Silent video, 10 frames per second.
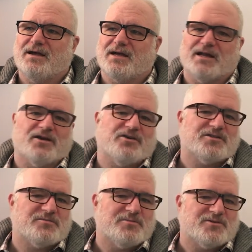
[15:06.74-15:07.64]
I got a
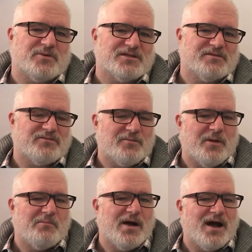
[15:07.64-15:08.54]
Christmas present from
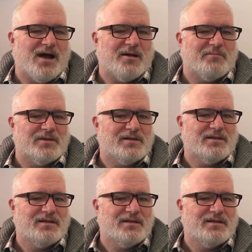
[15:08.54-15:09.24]
my mom